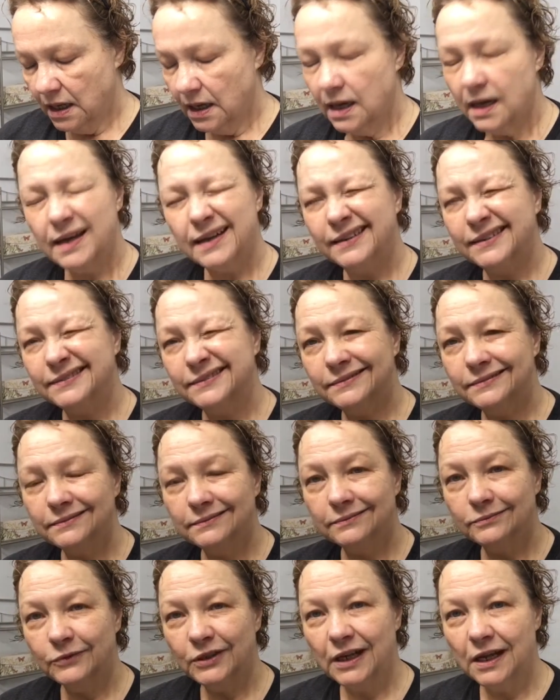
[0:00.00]
Uh,
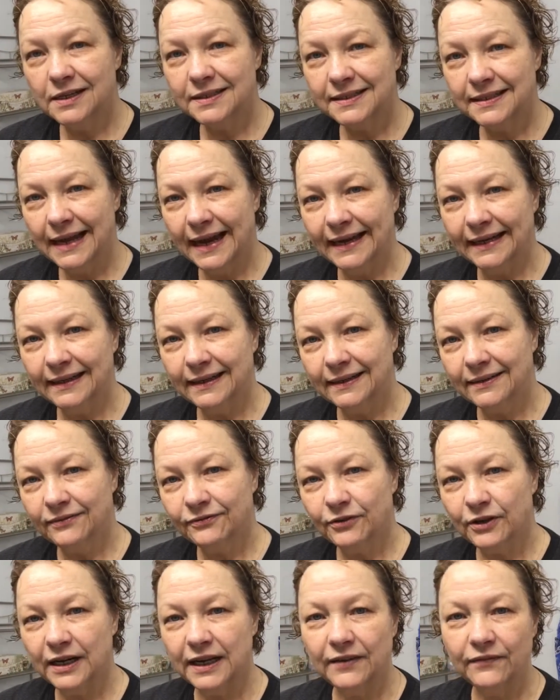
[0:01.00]
we lost Layla.
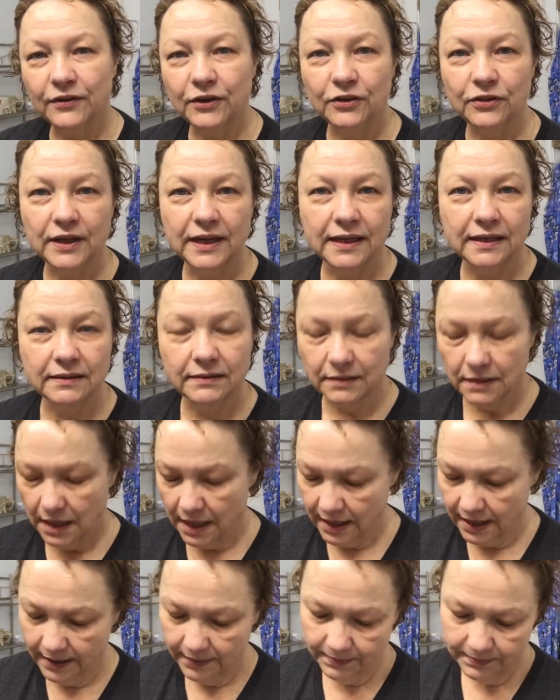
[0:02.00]
For any of you that
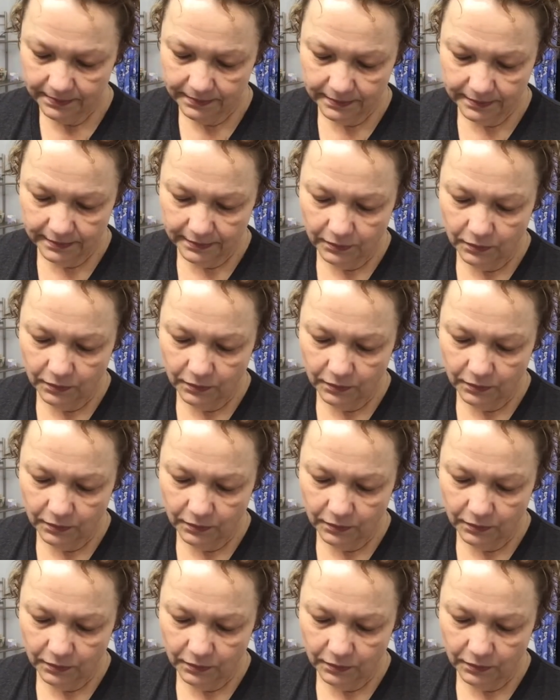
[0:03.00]
um,